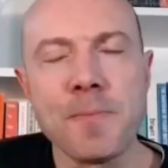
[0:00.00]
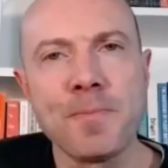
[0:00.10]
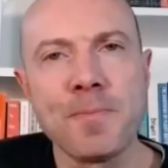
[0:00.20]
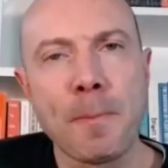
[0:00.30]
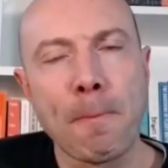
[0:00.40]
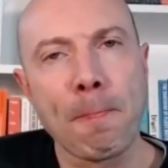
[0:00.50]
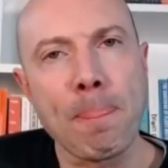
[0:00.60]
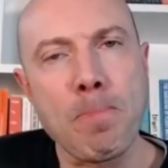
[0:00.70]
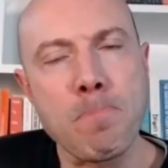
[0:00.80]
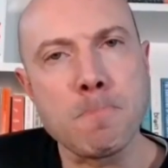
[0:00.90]
And
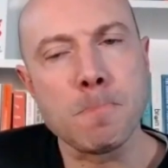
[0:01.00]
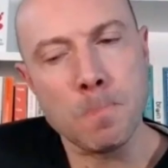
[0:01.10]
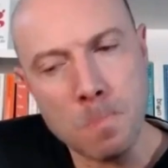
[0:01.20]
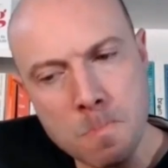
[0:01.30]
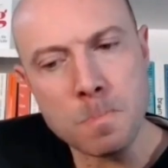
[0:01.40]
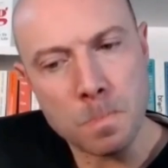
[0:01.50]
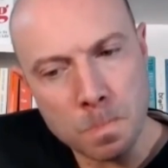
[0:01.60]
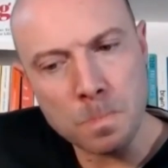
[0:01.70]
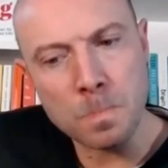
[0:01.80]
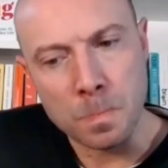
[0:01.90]
I know that social
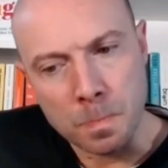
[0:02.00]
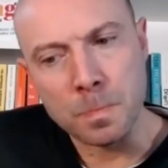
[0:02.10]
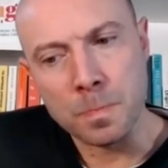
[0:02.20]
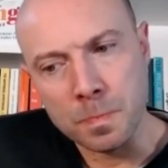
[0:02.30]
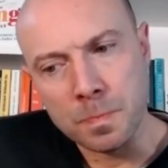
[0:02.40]
media is in